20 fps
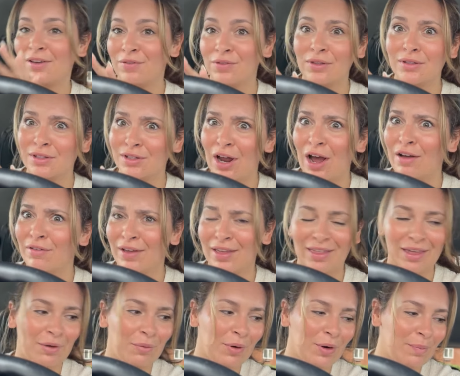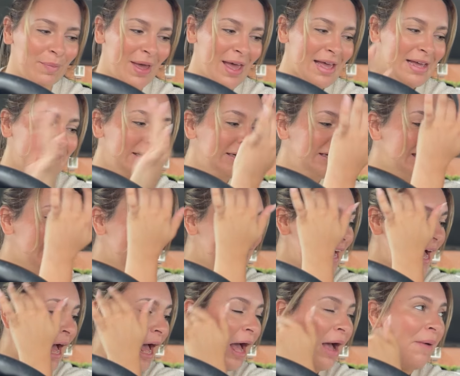Even the staff, I think, were a bit
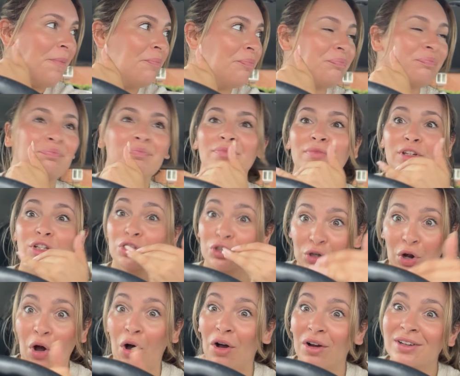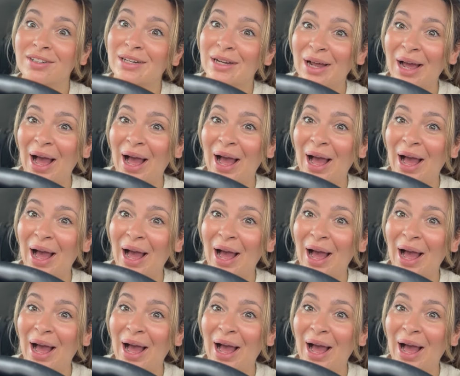shocked